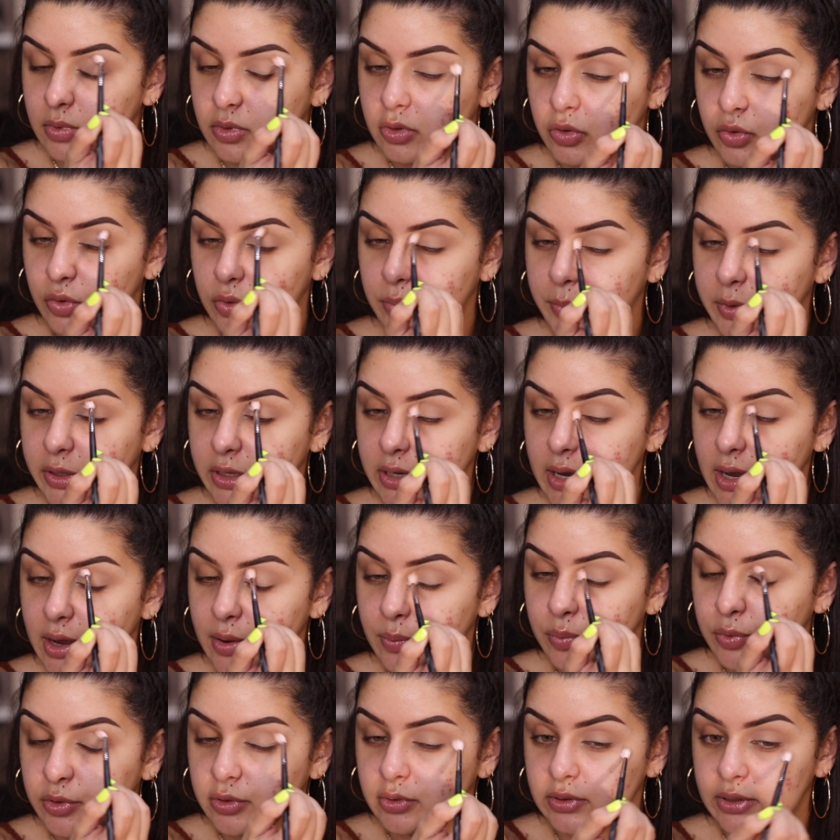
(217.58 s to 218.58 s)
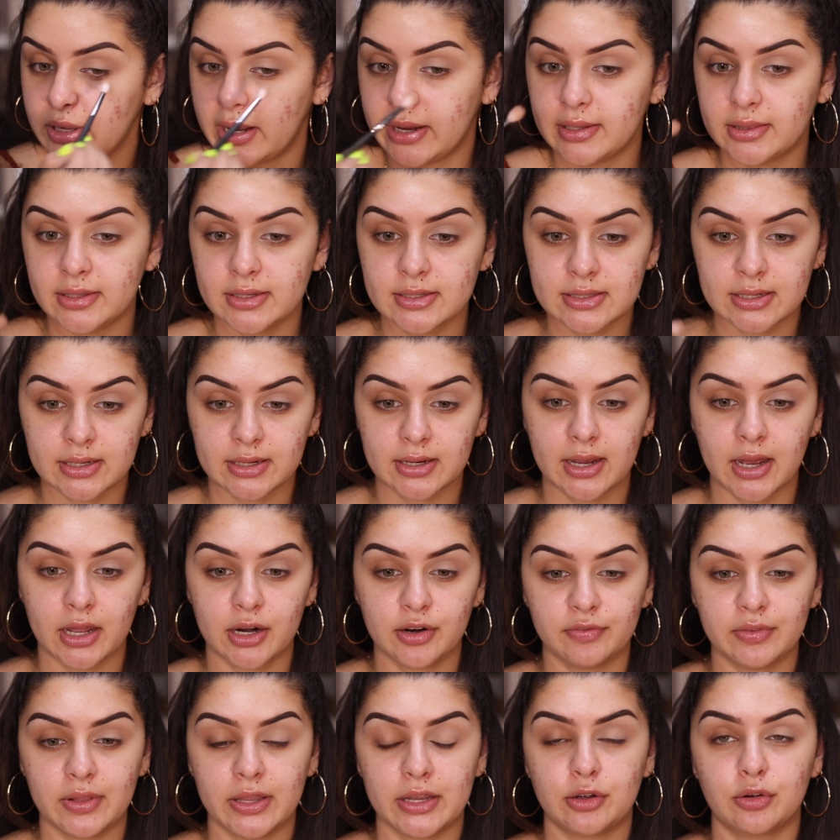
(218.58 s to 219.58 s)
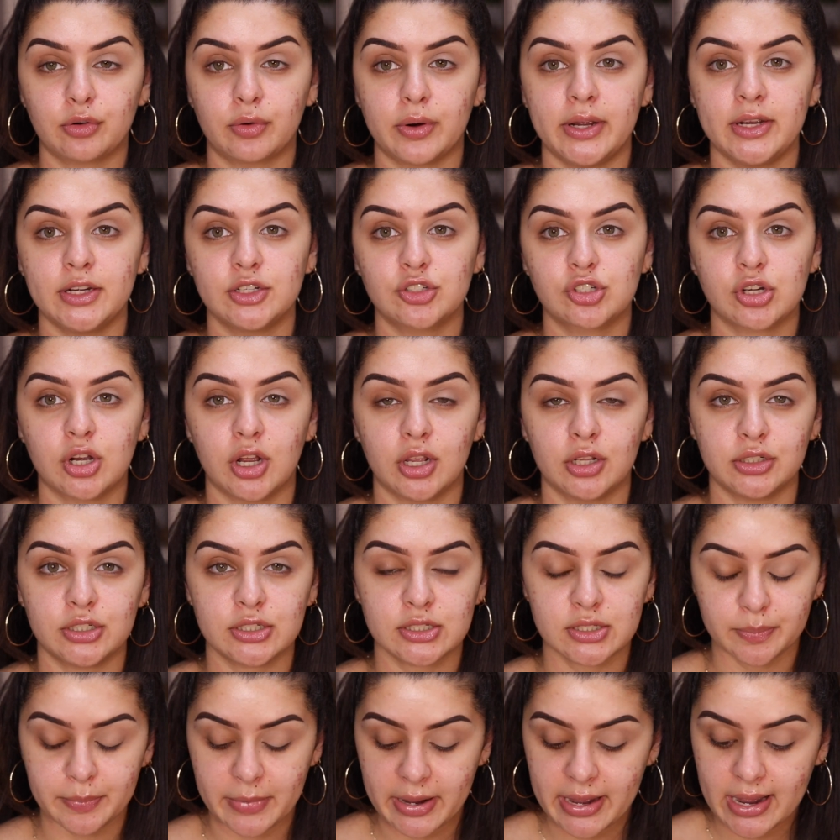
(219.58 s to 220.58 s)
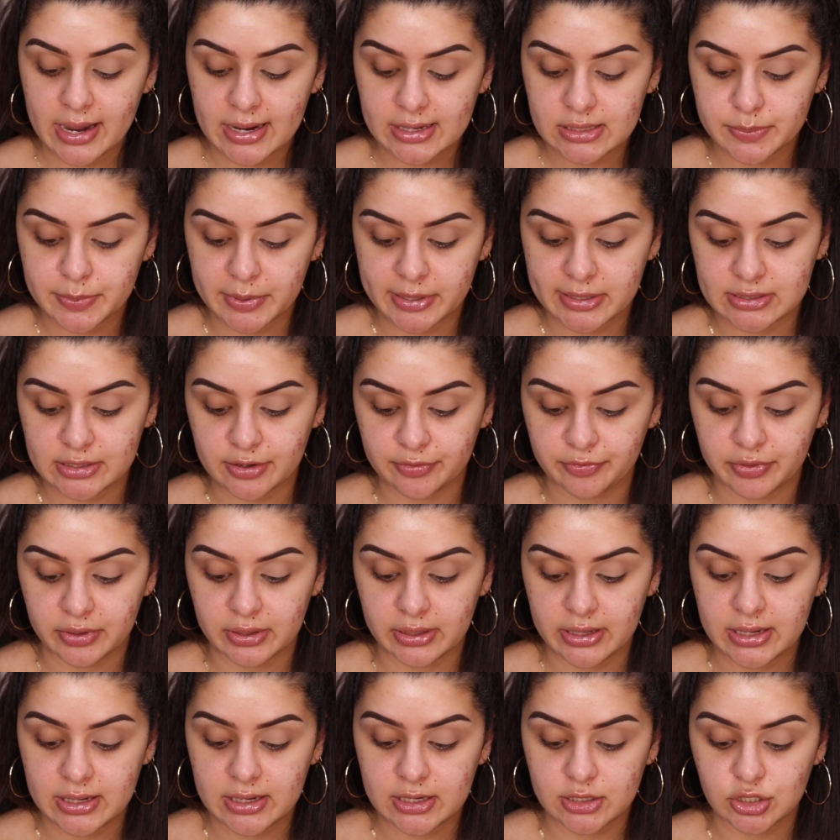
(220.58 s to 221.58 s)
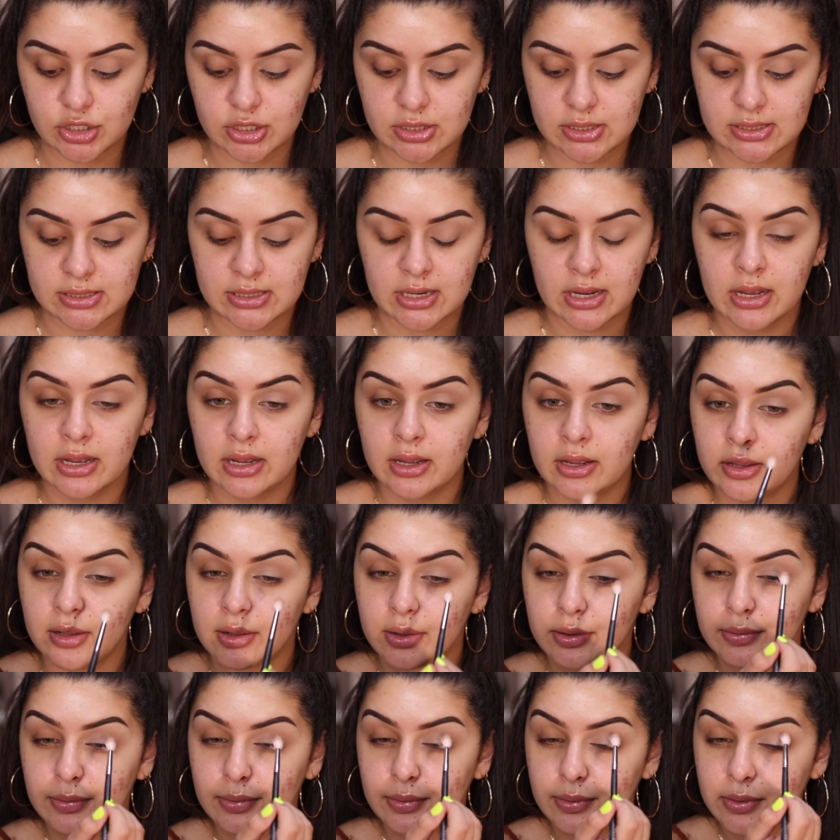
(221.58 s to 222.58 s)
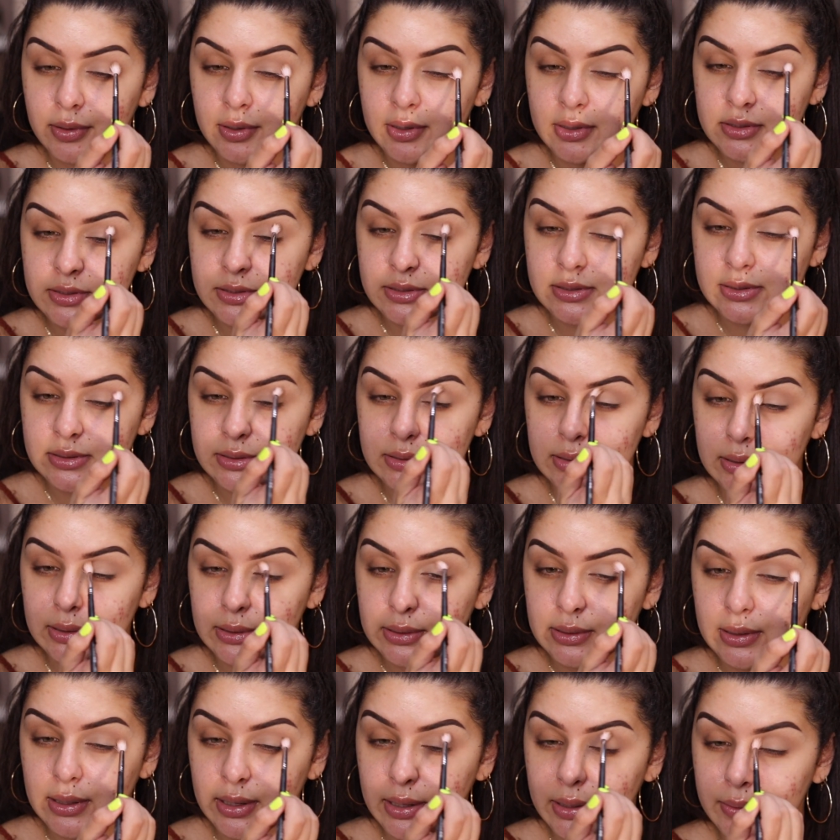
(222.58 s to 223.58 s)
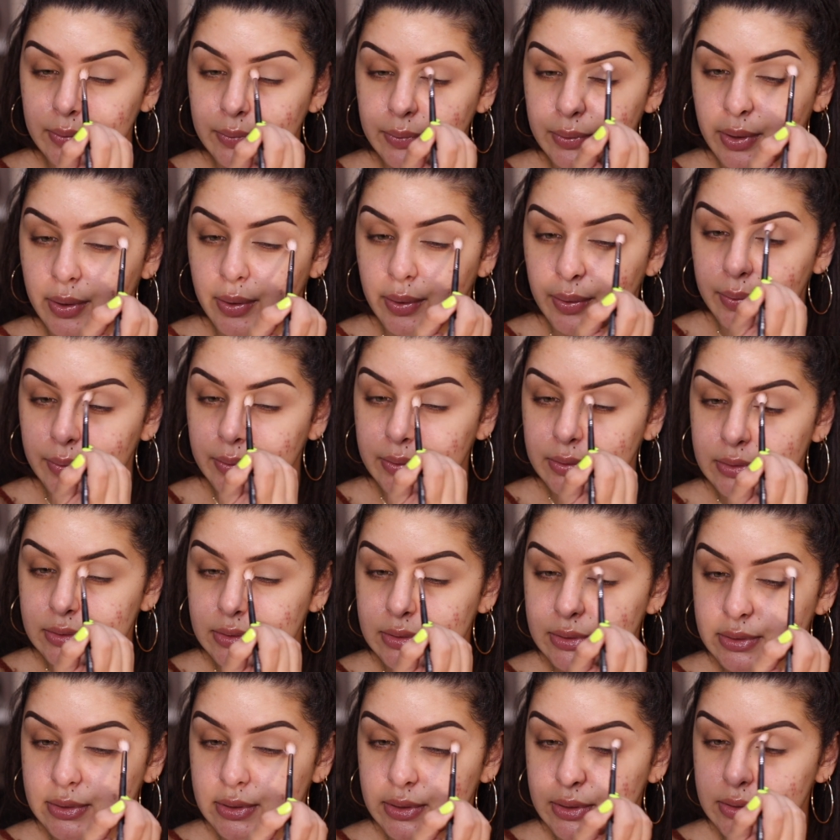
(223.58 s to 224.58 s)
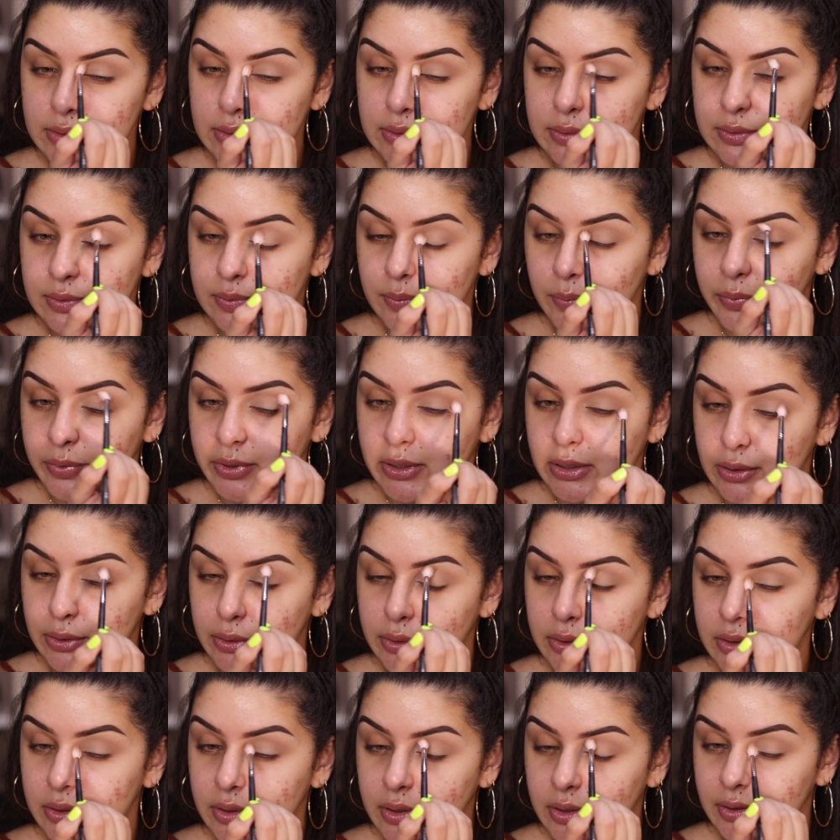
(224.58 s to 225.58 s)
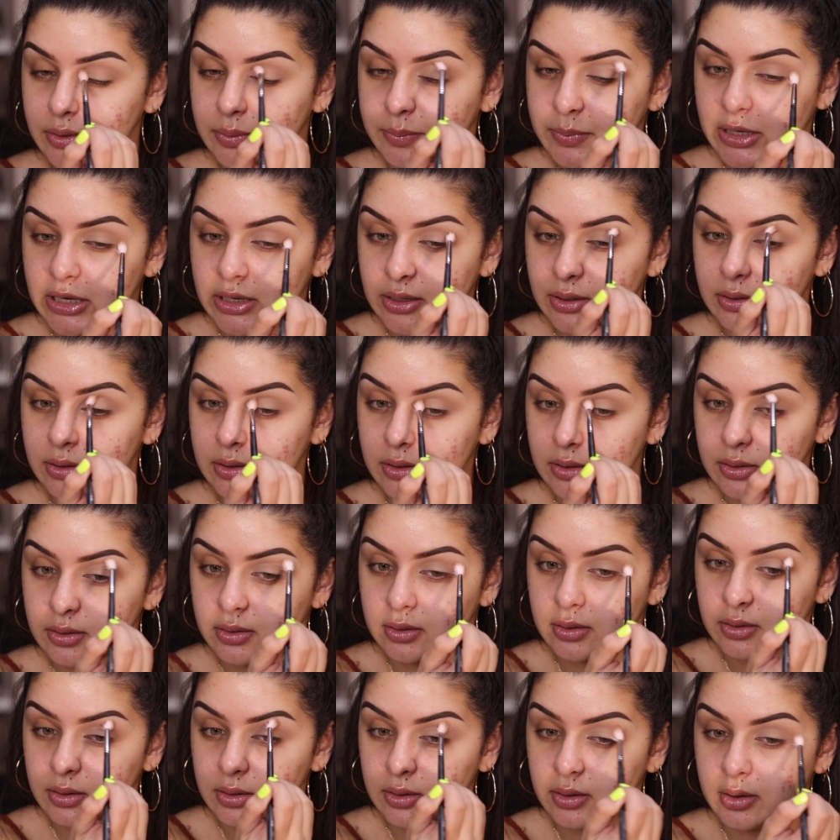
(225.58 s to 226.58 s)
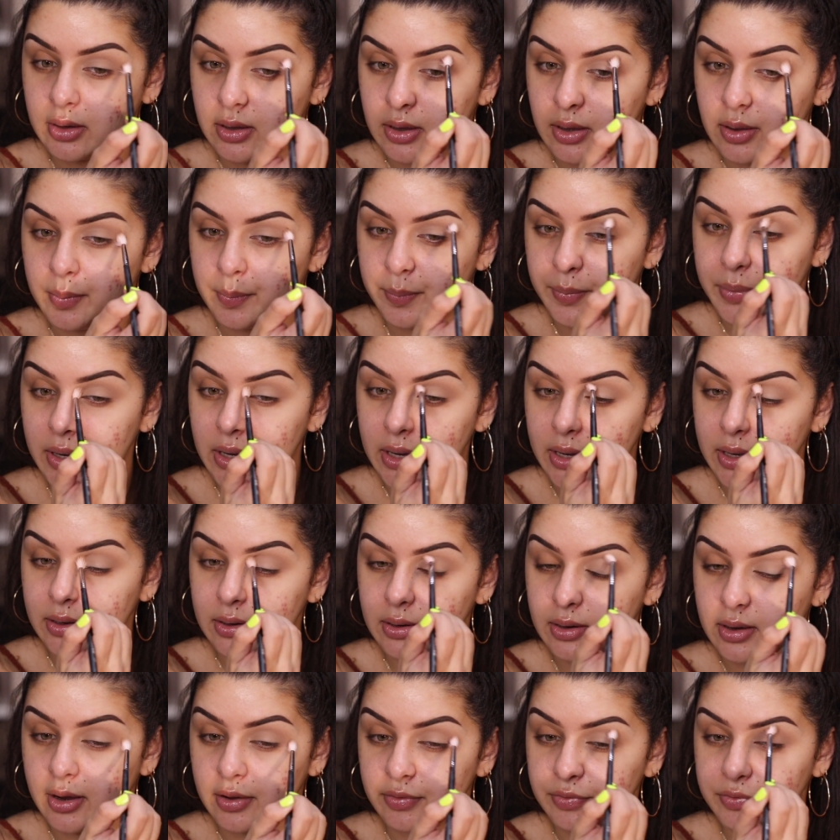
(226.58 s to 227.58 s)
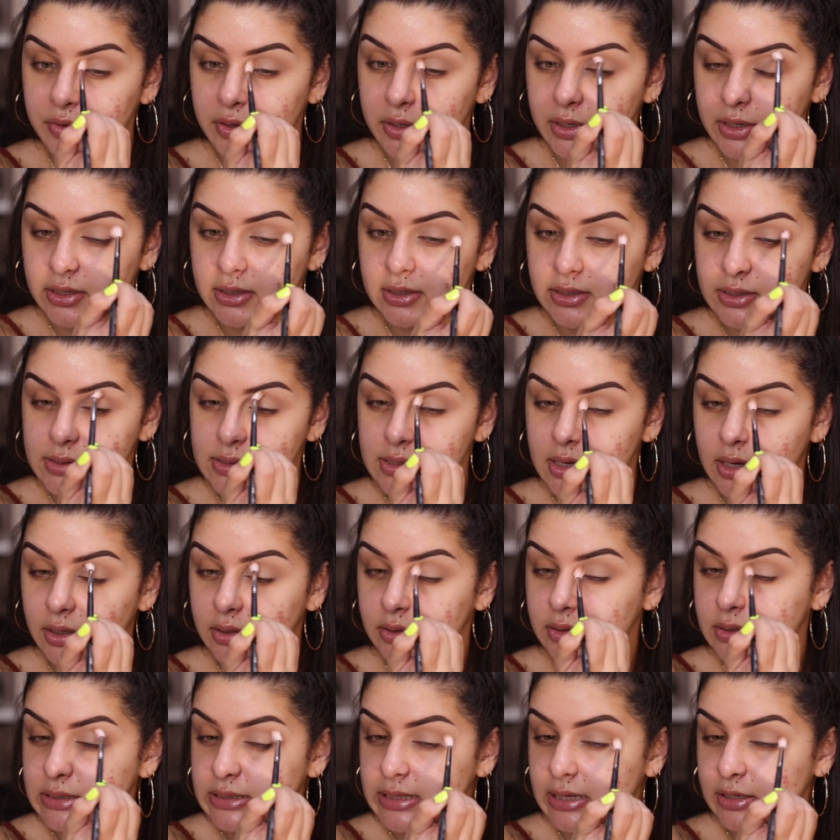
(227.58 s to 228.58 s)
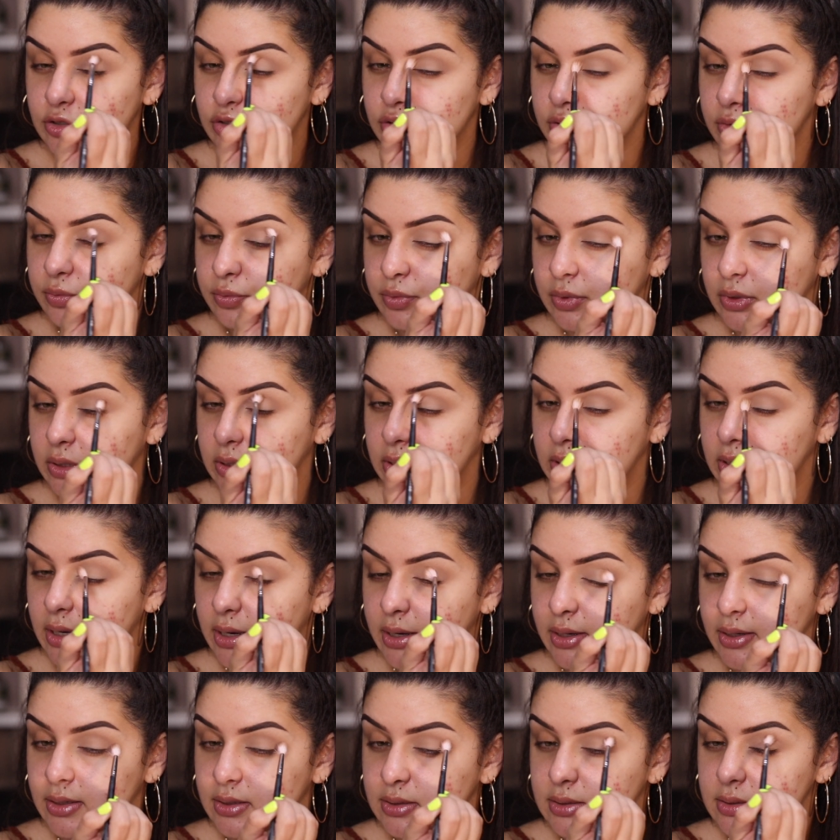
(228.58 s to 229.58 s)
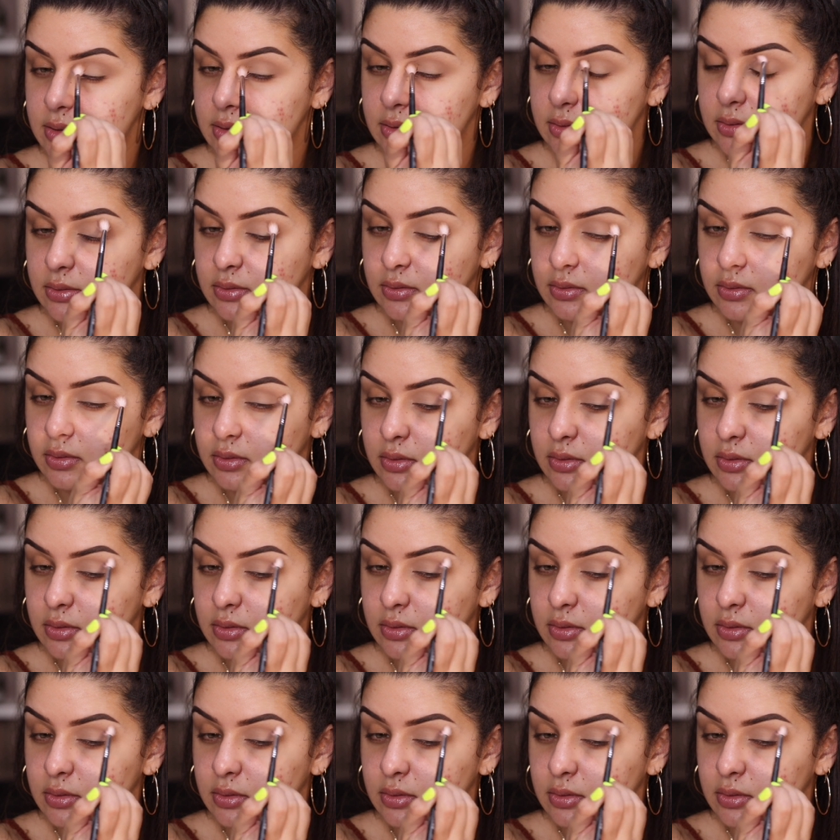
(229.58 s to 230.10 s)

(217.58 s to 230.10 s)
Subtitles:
Normally I wouldn't like this kind of like grayish colors on my eyes because I feel like it just looks, I don't know, it just looks weird on me, but I feel like this color is actually really nice.